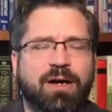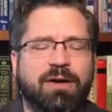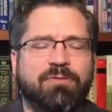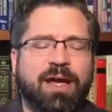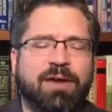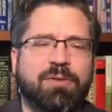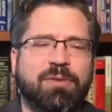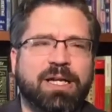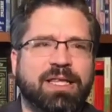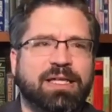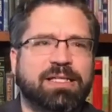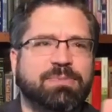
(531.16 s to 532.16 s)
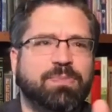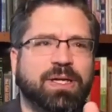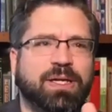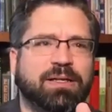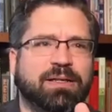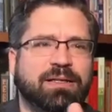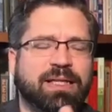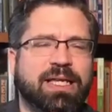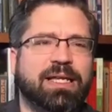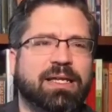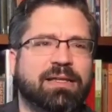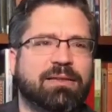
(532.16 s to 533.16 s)
everybody that's been
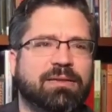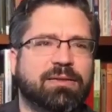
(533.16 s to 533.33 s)
leading